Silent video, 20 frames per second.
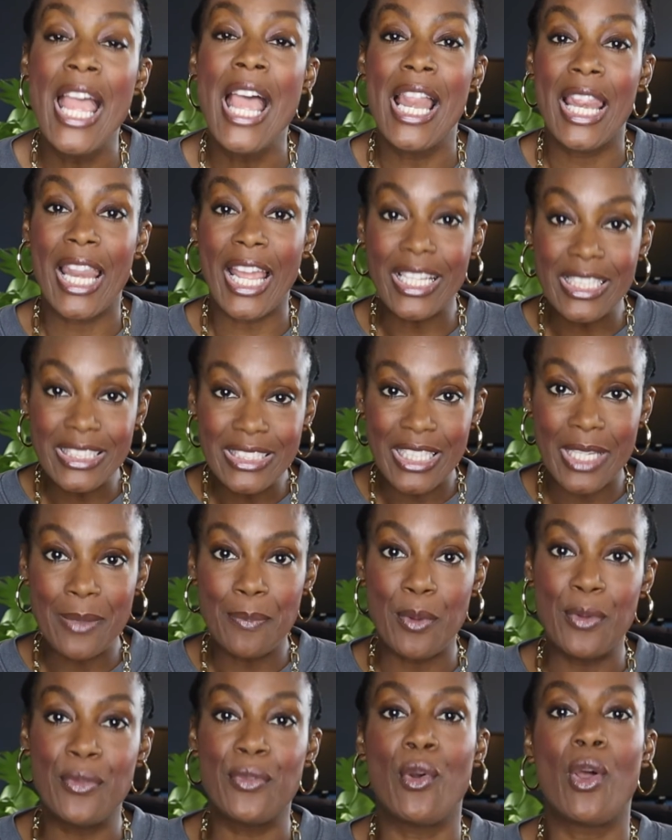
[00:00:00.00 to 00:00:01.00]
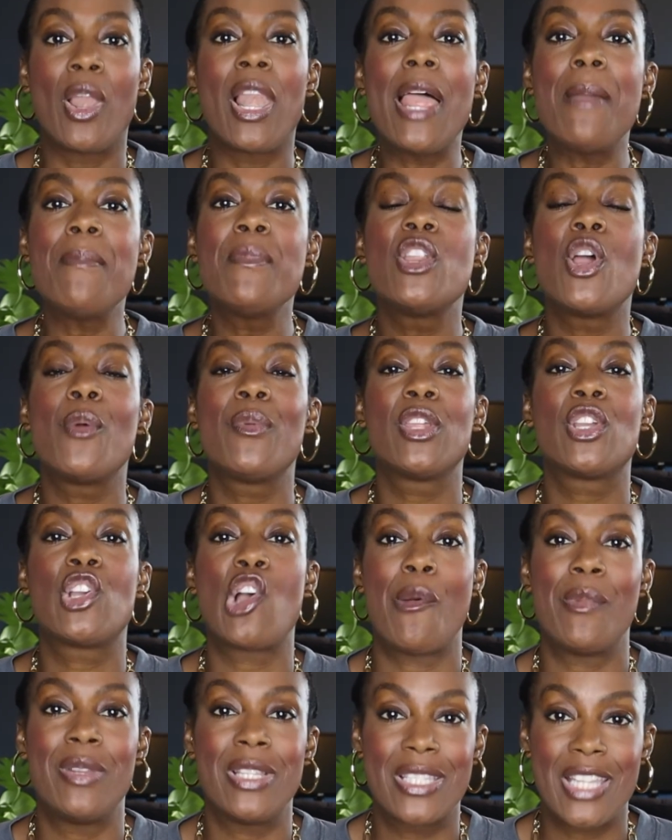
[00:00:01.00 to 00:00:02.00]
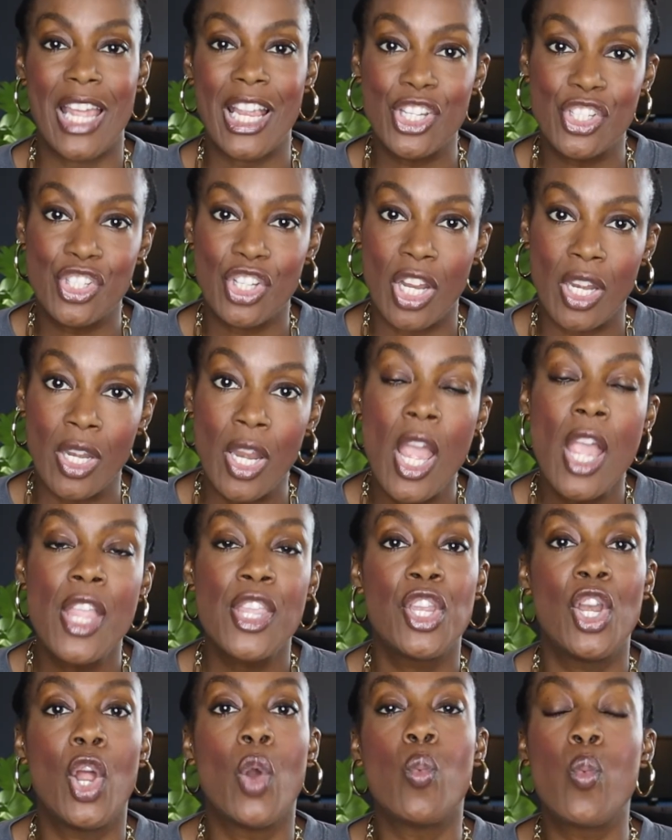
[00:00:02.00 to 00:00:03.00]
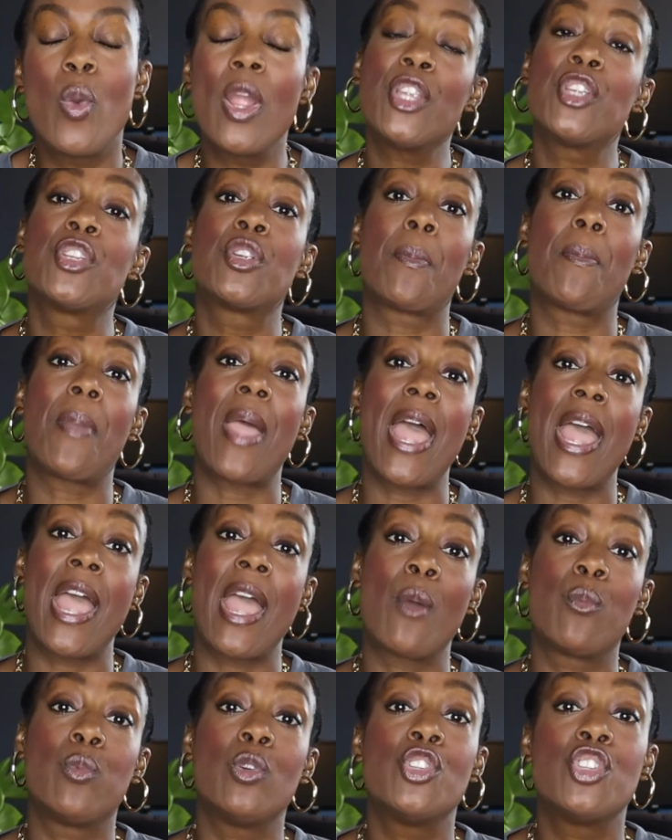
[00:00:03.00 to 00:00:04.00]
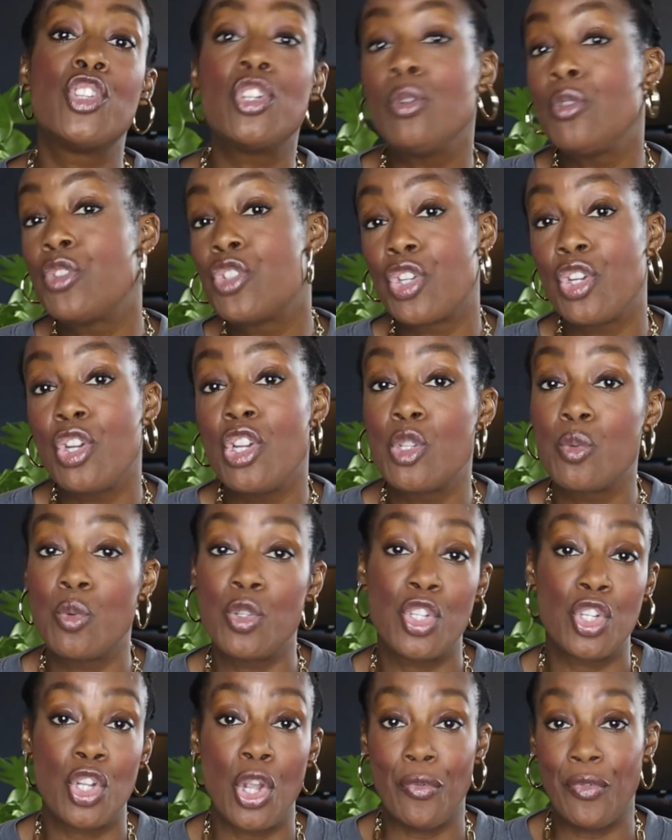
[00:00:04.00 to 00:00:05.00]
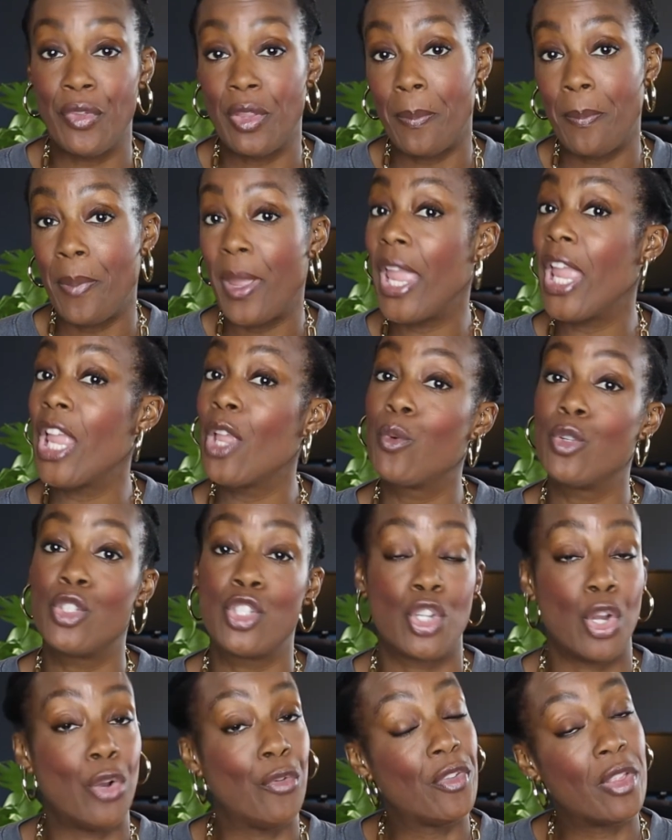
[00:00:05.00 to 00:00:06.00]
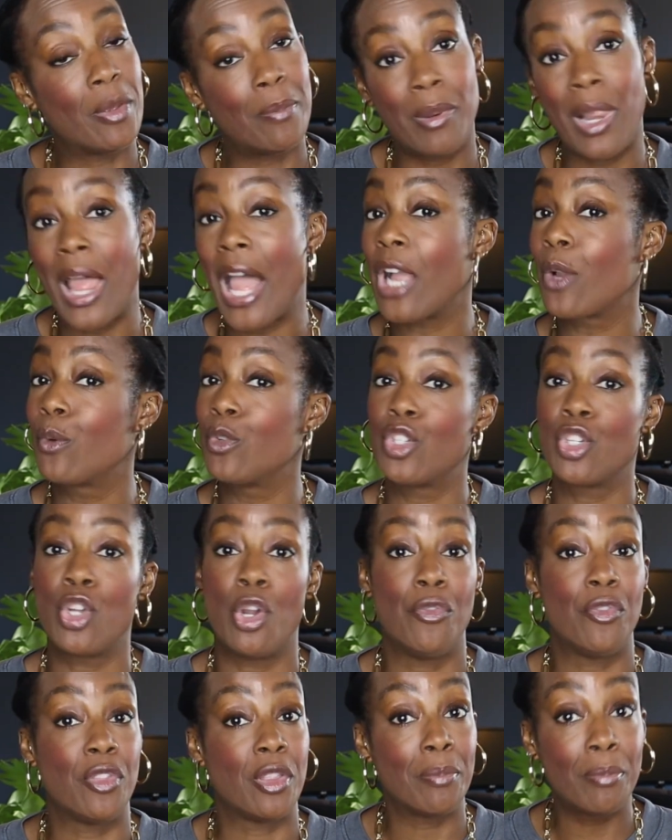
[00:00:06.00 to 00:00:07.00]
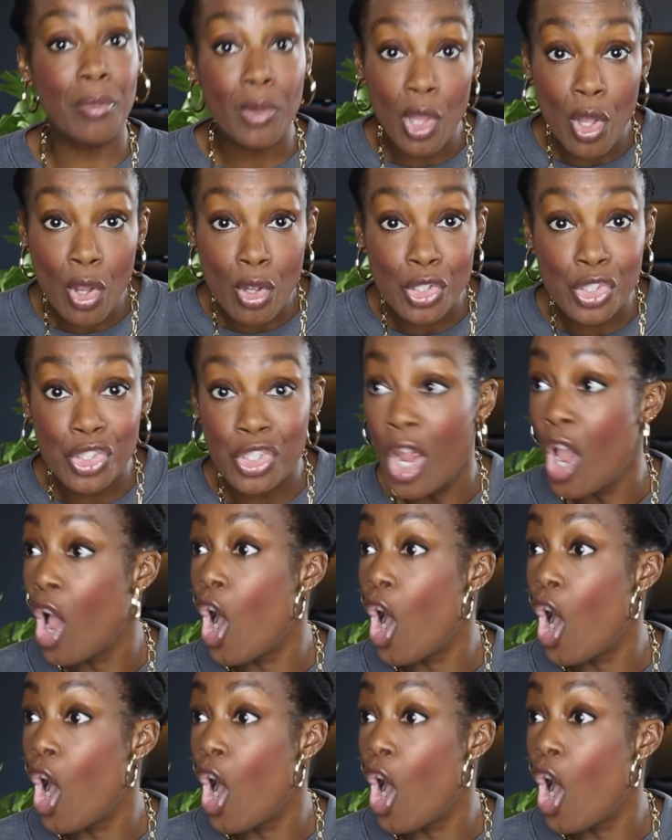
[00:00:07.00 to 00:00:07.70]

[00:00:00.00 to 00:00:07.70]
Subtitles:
Like I said before, let me know in the comment section, you know, which pair would you choose? Would you go for the pink? Would you go for the black? Would you go for the blush?